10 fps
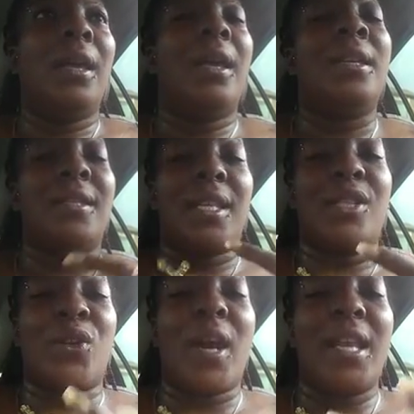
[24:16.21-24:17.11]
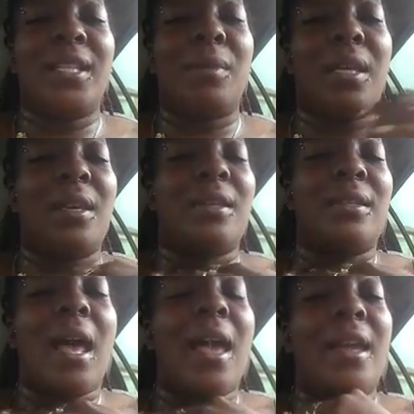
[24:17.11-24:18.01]
and it's crazy because
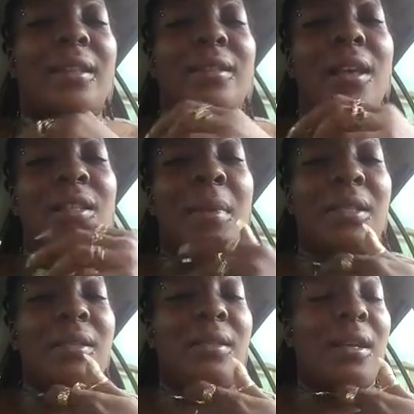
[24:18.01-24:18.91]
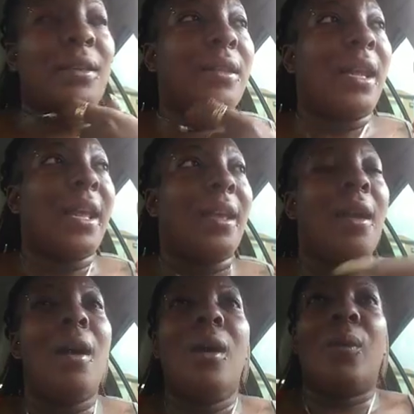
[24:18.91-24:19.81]
I had to talk to my sister the other day
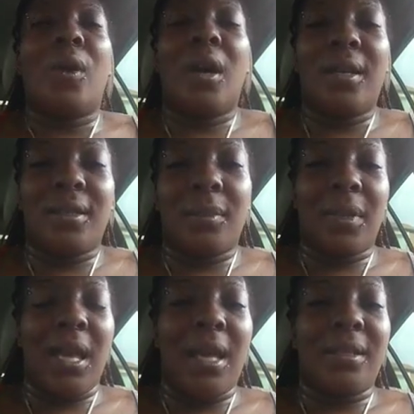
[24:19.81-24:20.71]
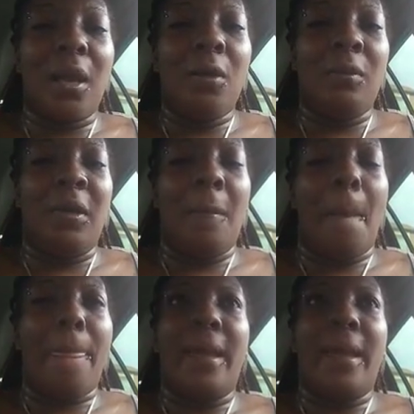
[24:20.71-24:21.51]
regarding something God told me.